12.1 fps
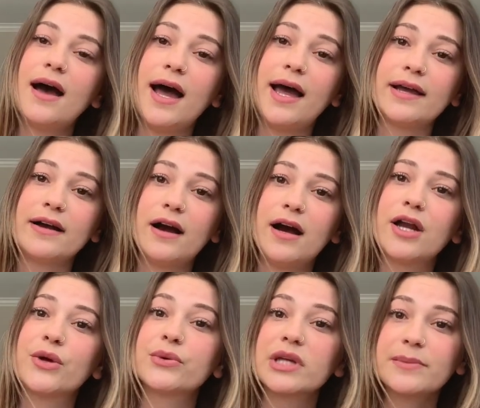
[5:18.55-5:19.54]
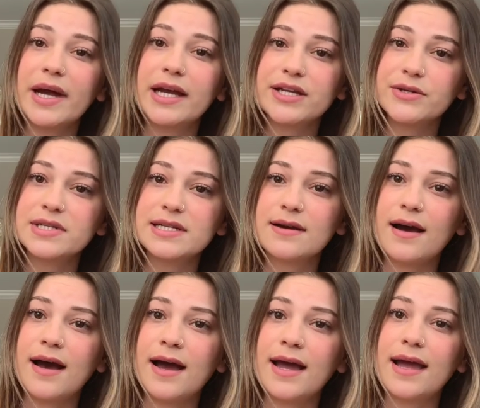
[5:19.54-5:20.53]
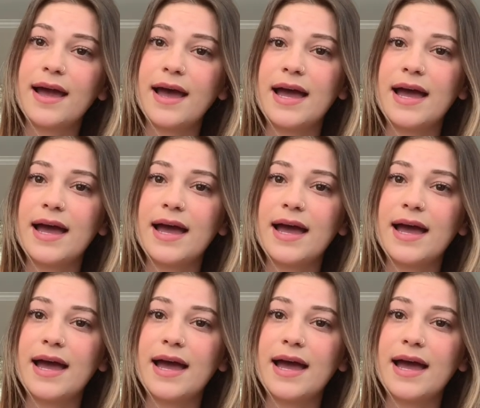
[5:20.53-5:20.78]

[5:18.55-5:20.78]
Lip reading: I got a really bad UTI,